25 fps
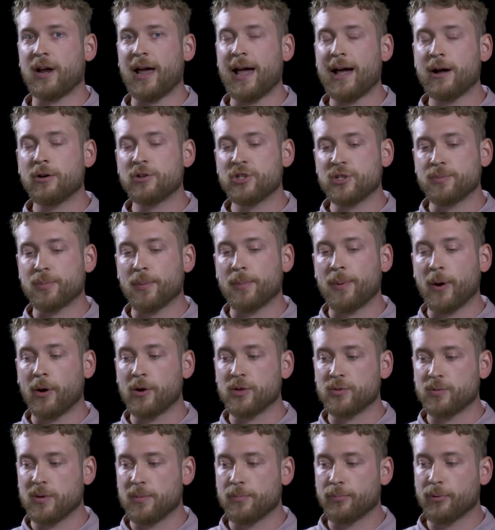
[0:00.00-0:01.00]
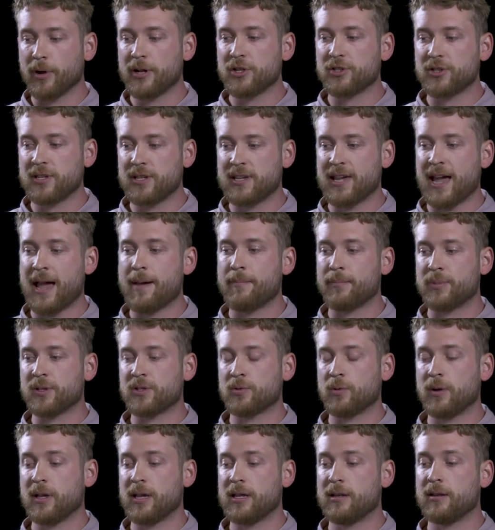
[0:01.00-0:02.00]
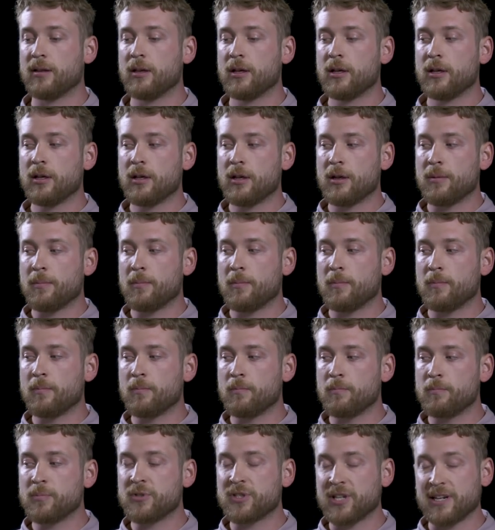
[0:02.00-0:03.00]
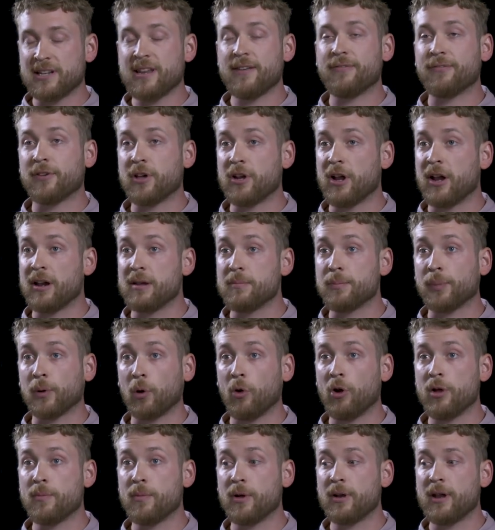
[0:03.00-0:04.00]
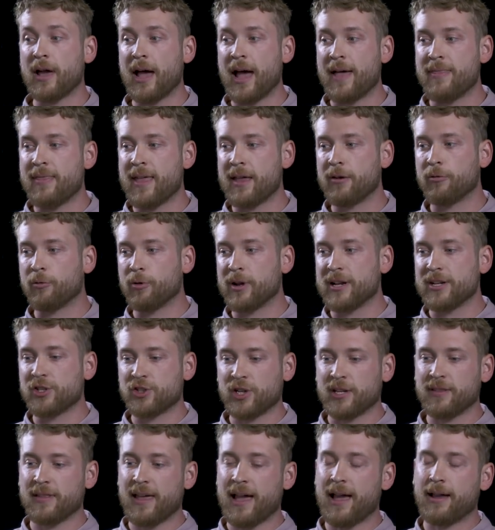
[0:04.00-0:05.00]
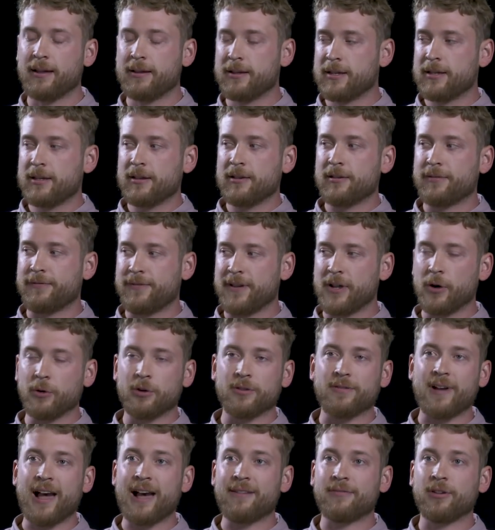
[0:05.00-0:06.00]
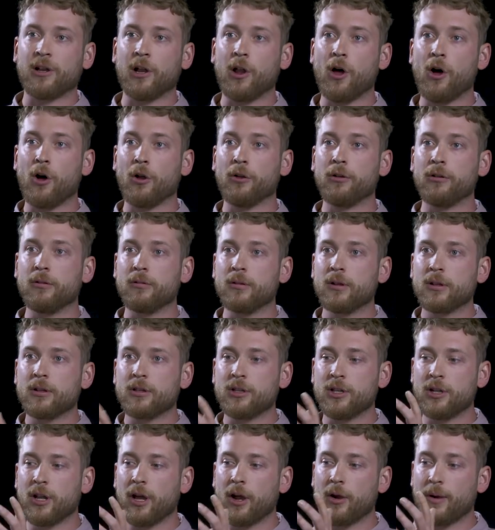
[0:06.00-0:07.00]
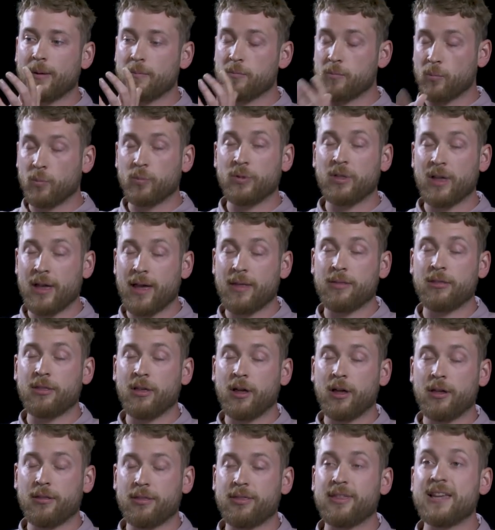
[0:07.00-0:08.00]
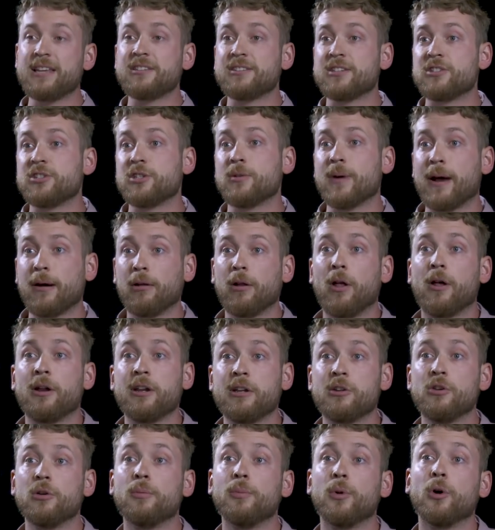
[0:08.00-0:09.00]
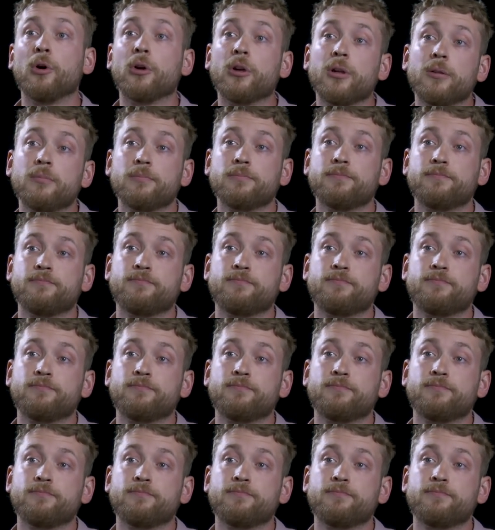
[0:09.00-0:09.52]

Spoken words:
How do you propose we bridge the gap between significant unemployment and then reaching that field of Avalon, you know, that the thesis you outline in your book?